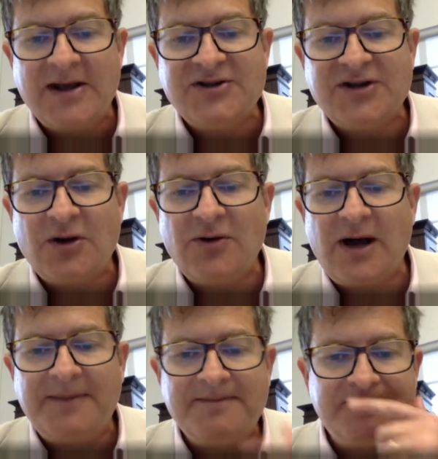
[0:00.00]
So
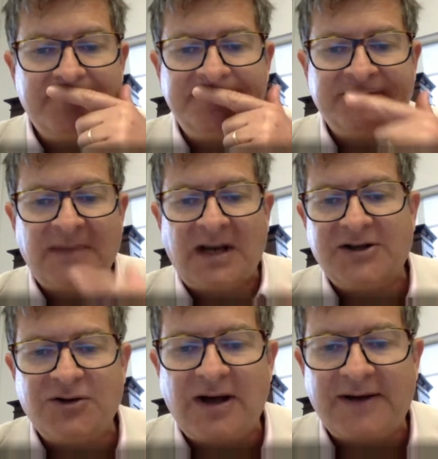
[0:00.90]
I
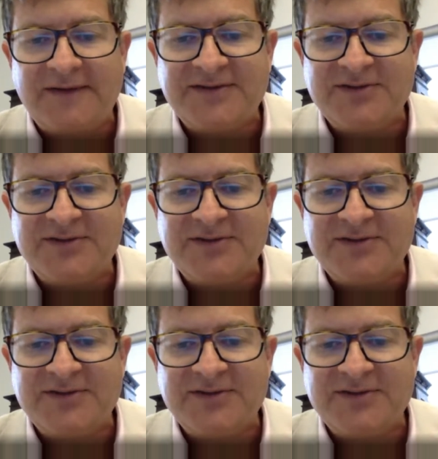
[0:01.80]
do have some